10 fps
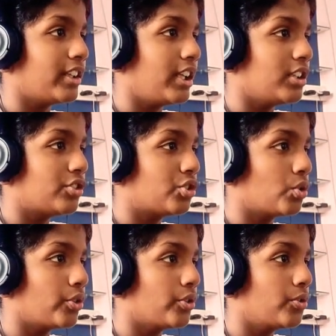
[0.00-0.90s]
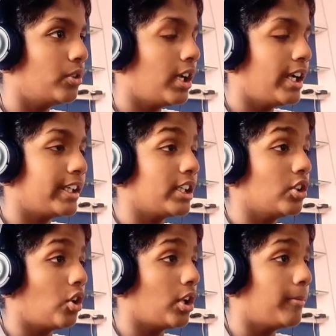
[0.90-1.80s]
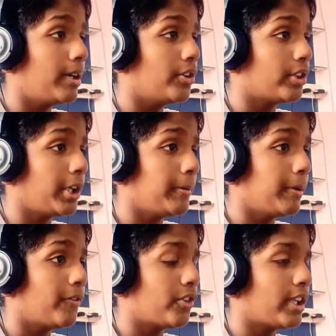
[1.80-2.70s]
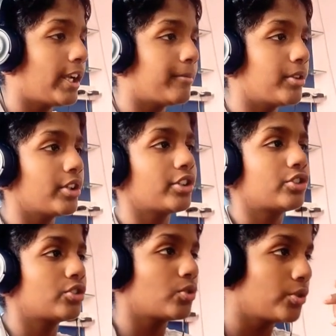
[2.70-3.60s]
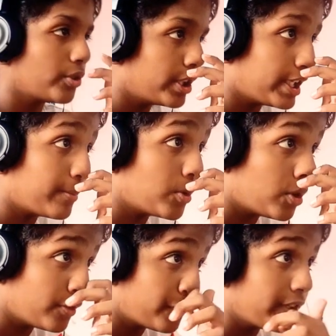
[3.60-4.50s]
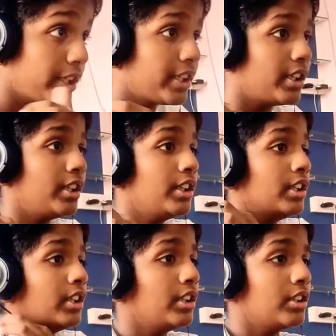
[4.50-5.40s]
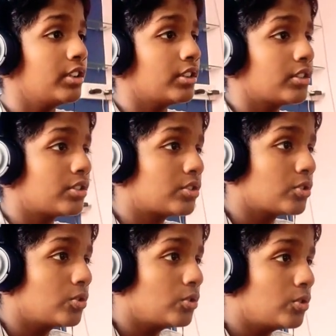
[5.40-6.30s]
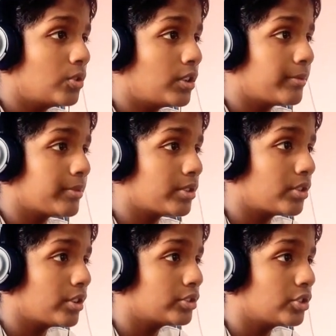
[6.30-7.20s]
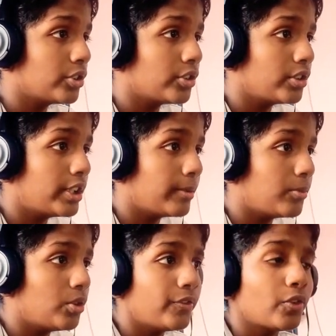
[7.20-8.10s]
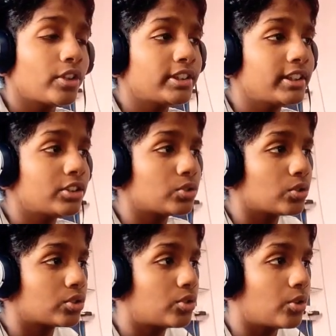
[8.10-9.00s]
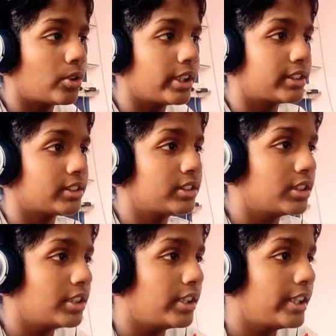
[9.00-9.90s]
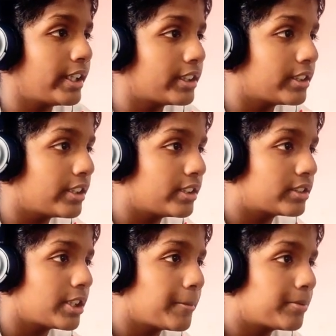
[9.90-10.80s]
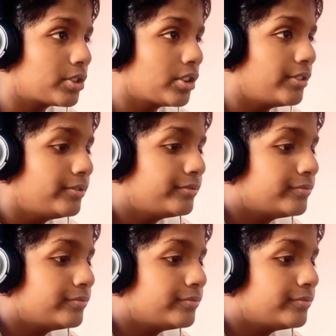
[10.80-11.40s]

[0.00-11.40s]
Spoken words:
I'll show you and tell you all about it. Before that I'm going to show you a demo of it. So I'm just going to show you a demo. If you want to see the source code, the link is in the description.